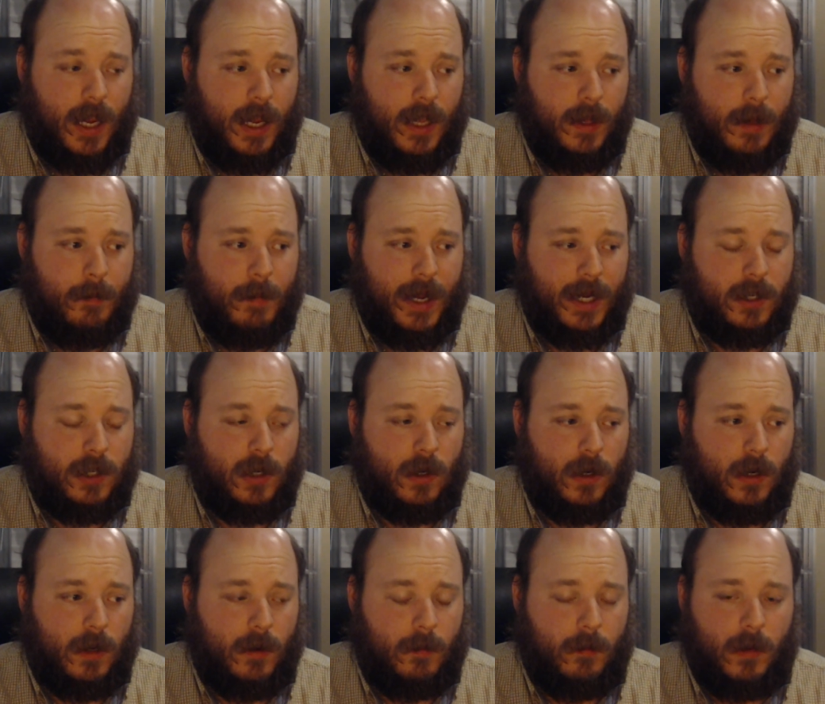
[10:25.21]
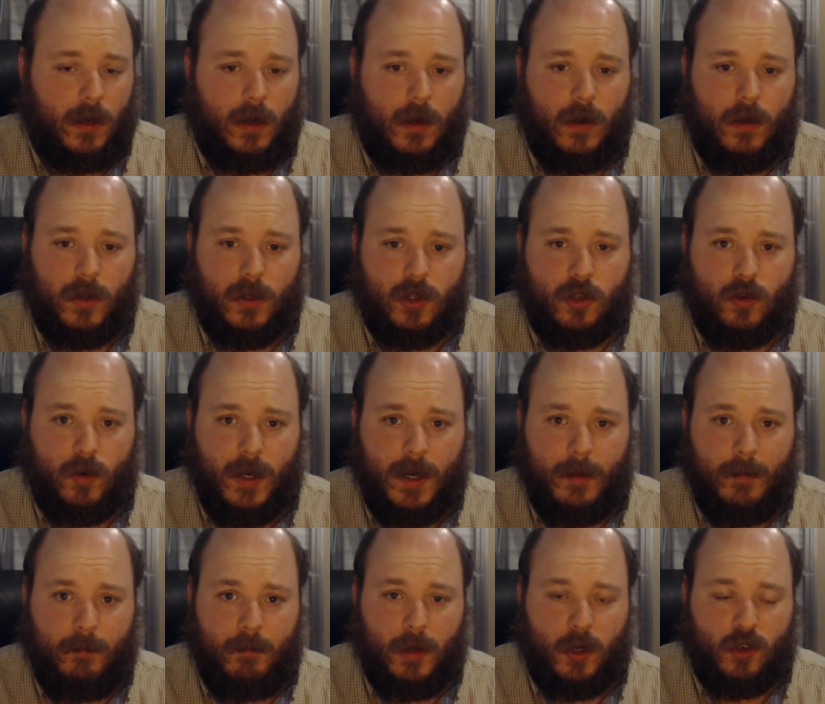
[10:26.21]
and the bacteria
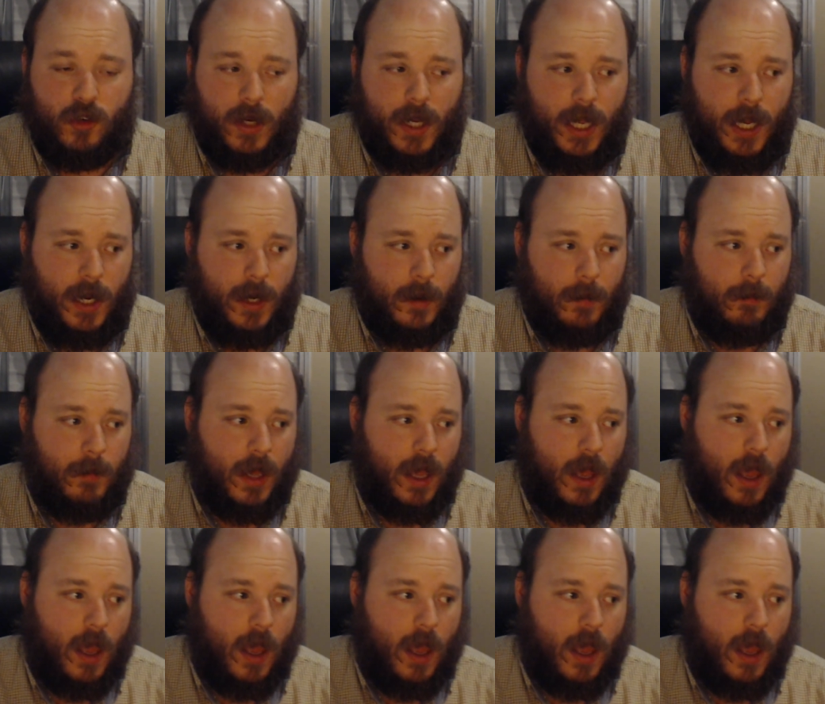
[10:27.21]
Clostridium butyricinum.